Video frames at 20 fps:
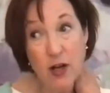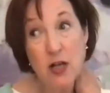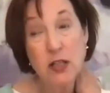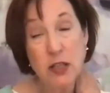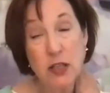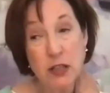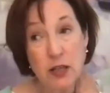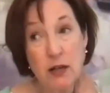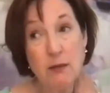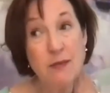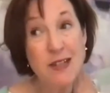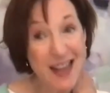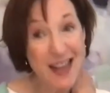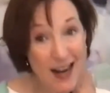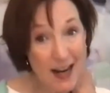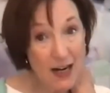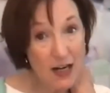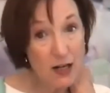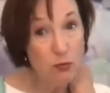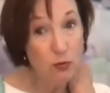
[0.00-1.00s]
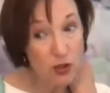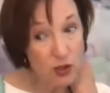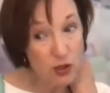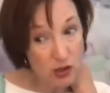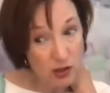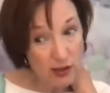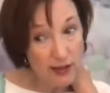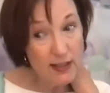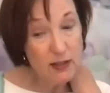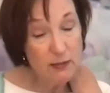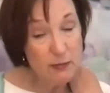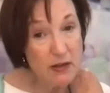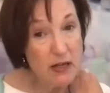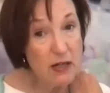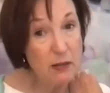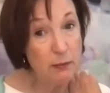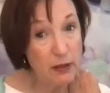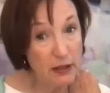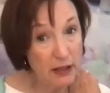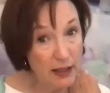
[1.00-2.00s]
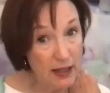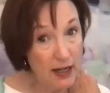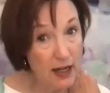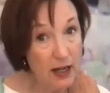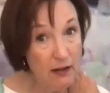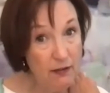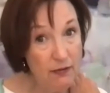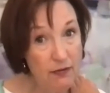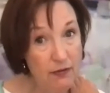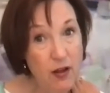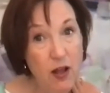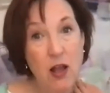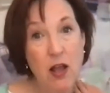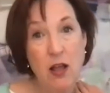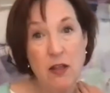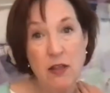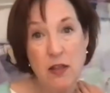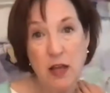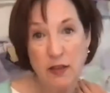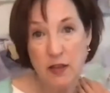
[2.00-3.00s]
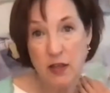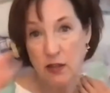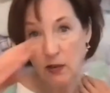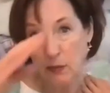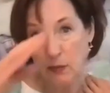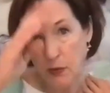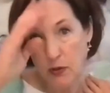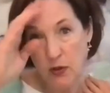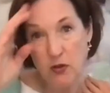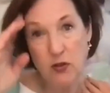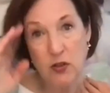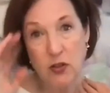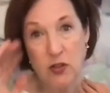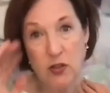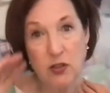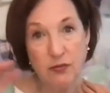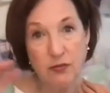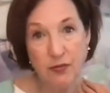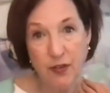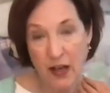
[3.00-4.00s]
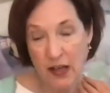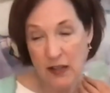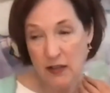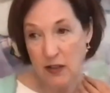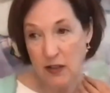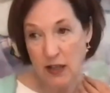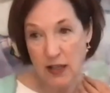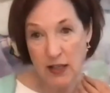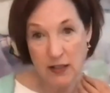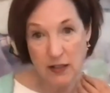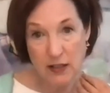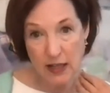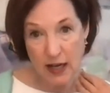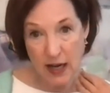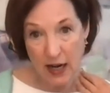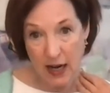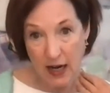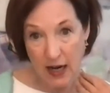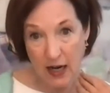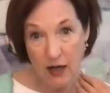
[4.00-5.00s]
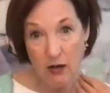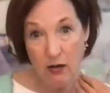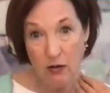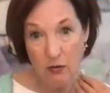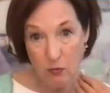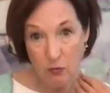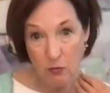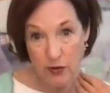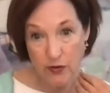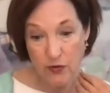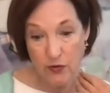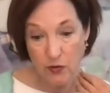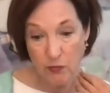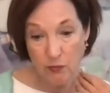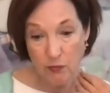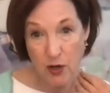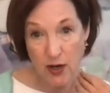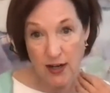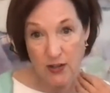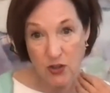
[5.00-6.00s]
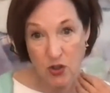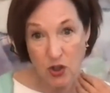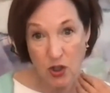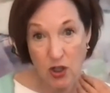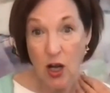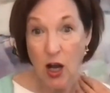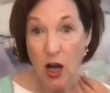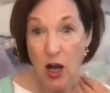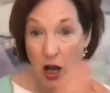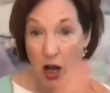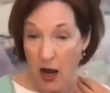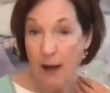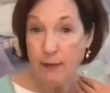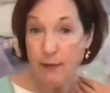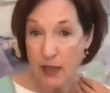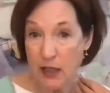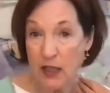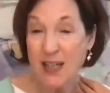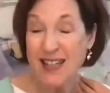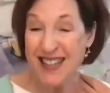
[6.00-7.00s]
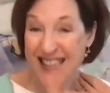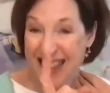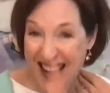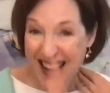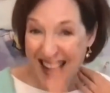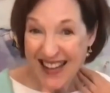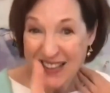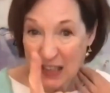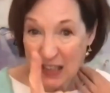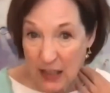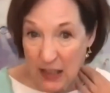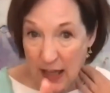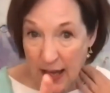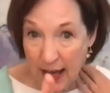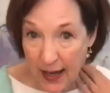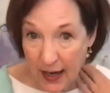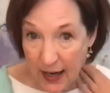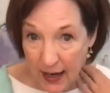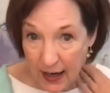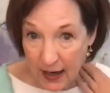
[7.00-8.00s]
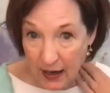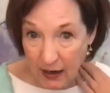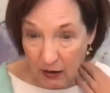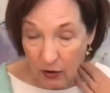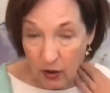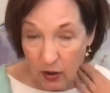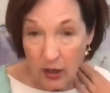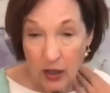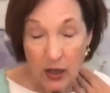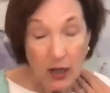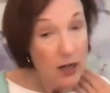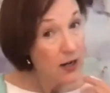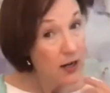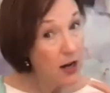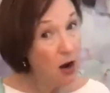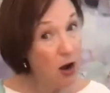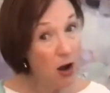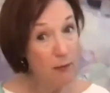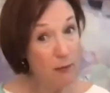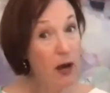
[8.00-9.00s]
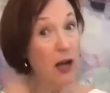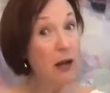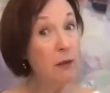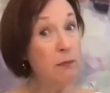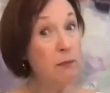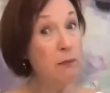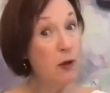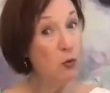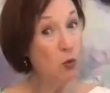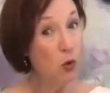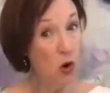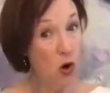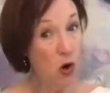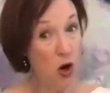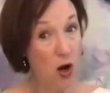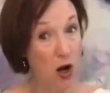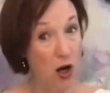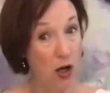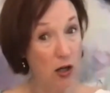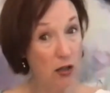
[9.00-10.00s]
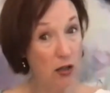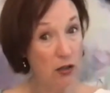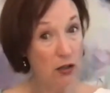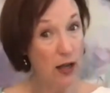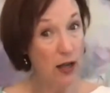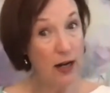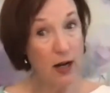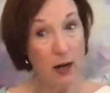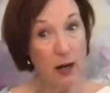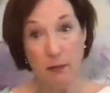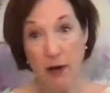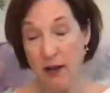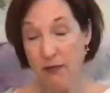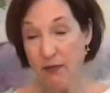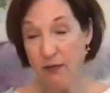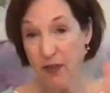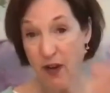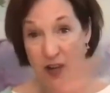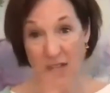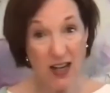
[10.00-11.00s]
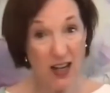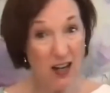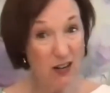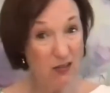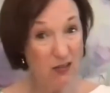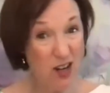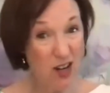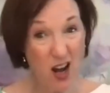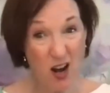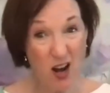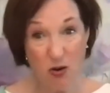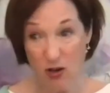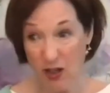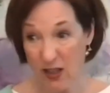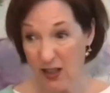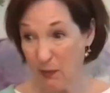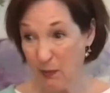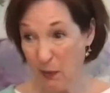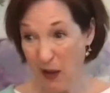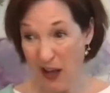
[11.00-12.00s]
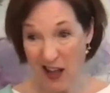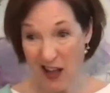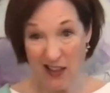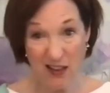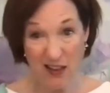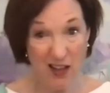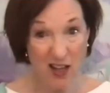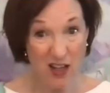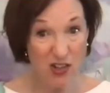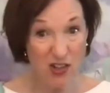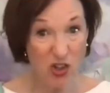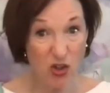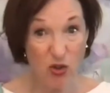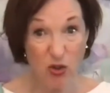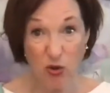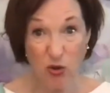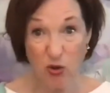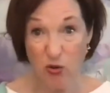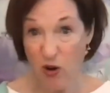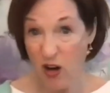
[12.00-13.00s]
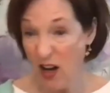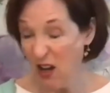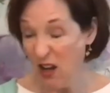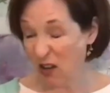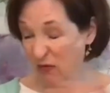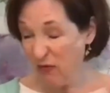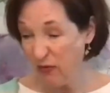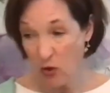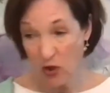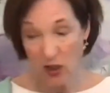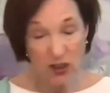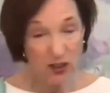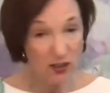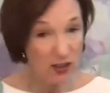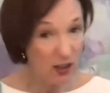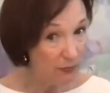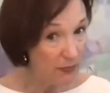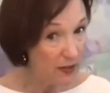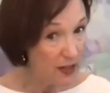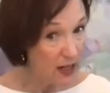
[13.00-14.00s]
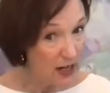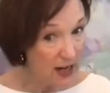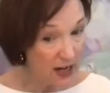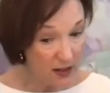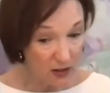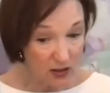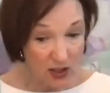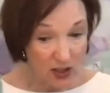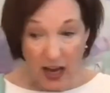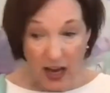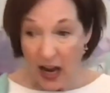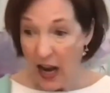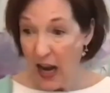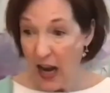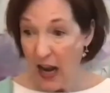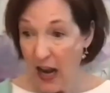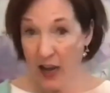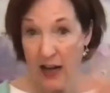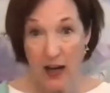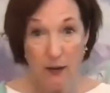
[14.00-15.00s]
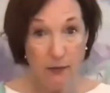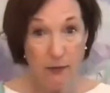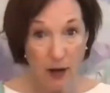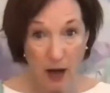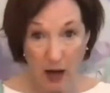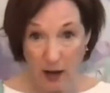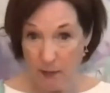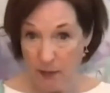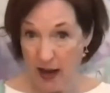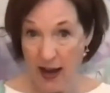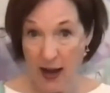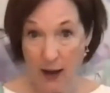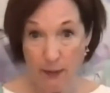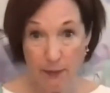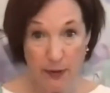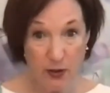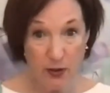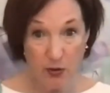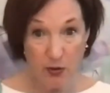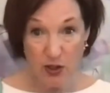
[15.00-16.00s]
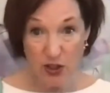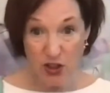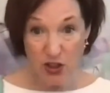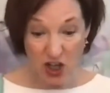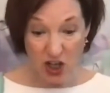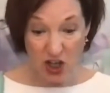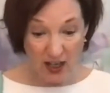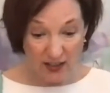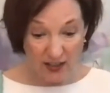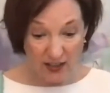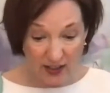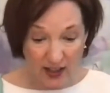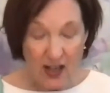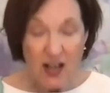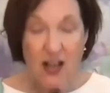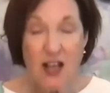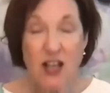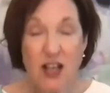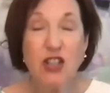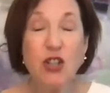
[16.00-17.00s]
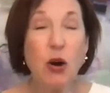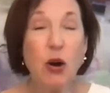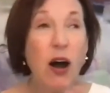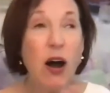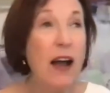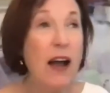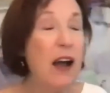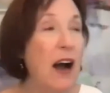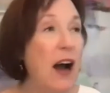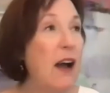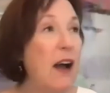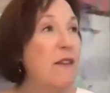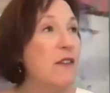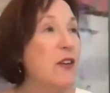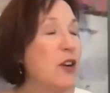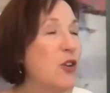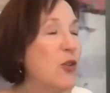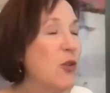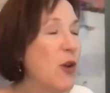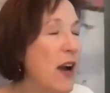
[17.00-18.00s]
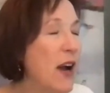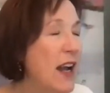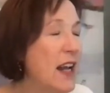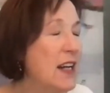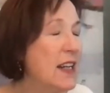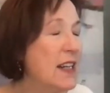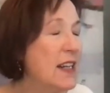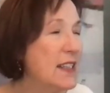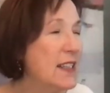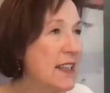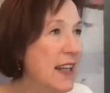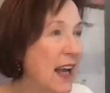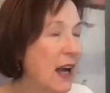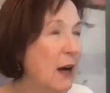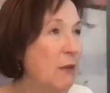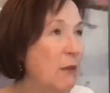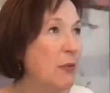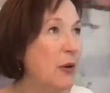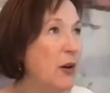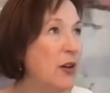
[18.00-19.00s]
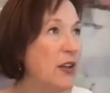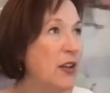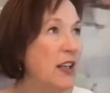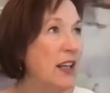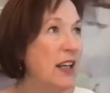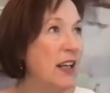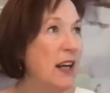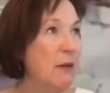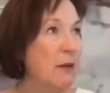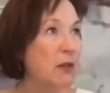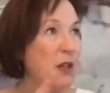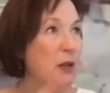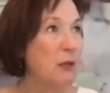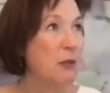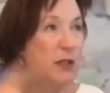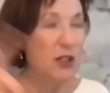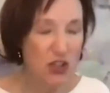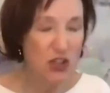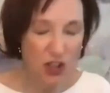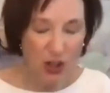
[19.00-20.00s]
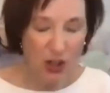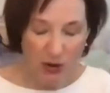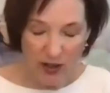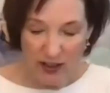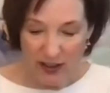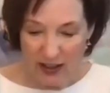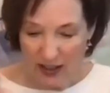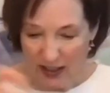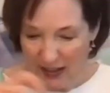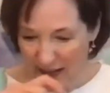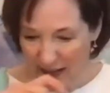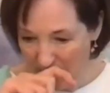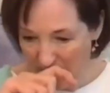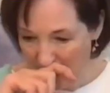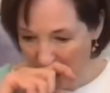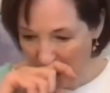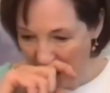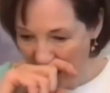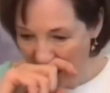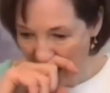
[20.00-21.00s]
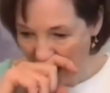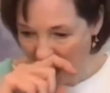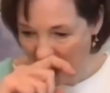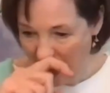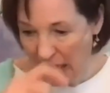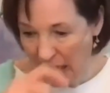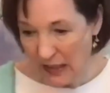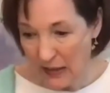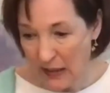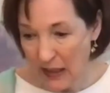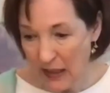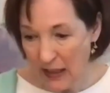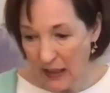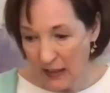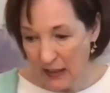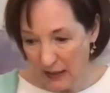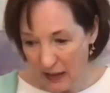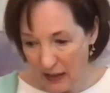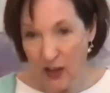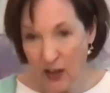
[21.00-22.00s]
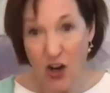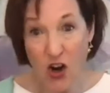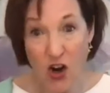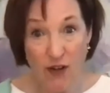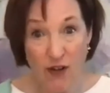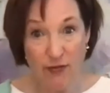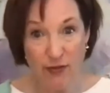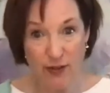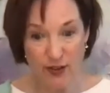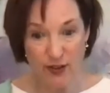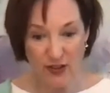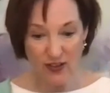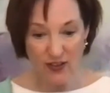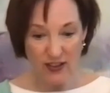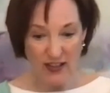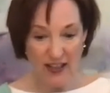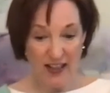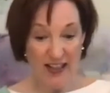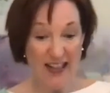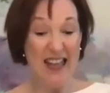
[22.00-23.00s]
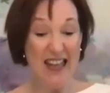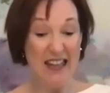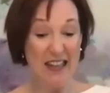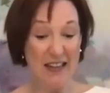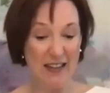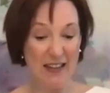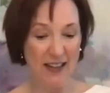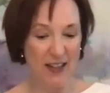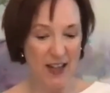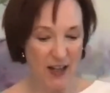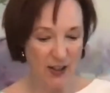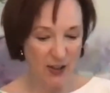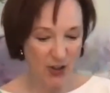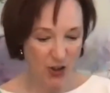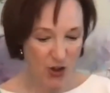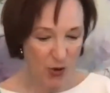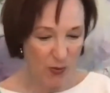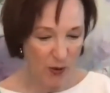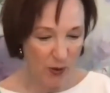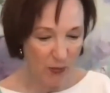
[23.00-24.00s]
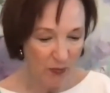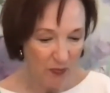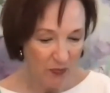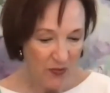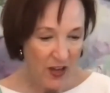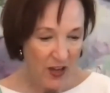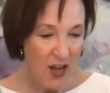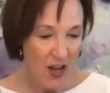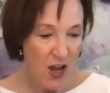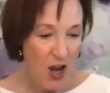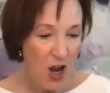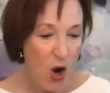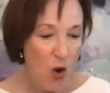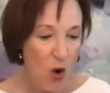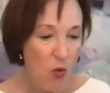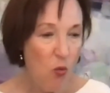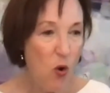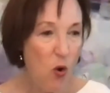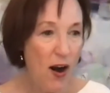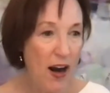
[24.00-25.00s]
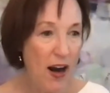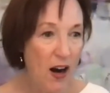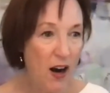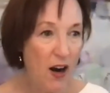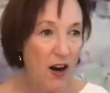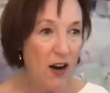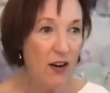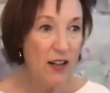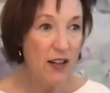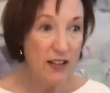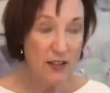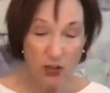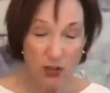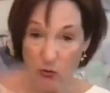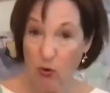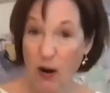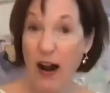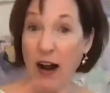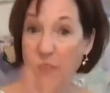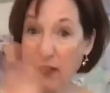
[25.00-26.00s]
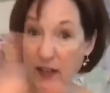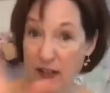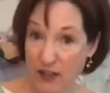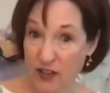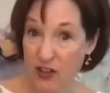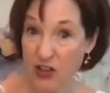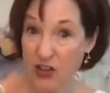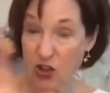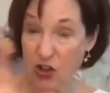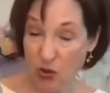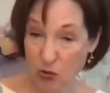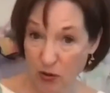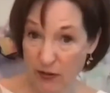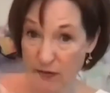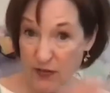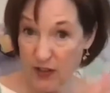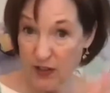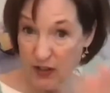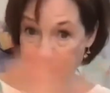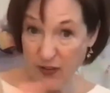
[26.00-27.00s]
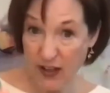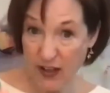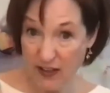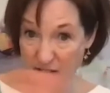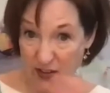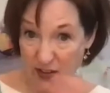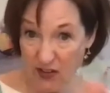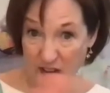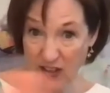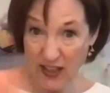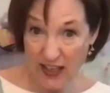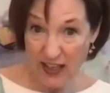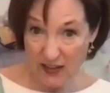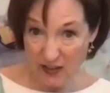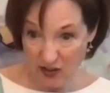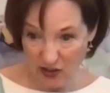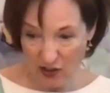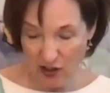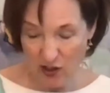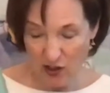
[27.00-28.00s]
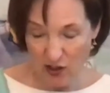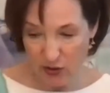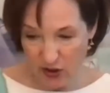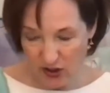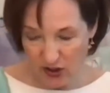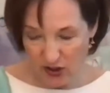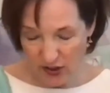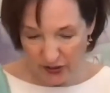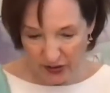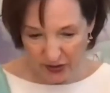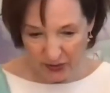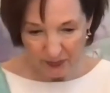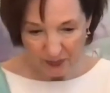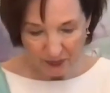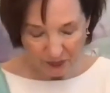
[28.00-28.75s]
some data which leads me to believe that this person defends against anger with depression, I'm going to test that out. Now, I might be wrong, and I might find out, no, it's pathological grief or it's something else, and I'm happy to adjust. So I have a great example, and I'm going to be showing this case at a conference in Italy in October, where it's around this issue of defenses against closeness.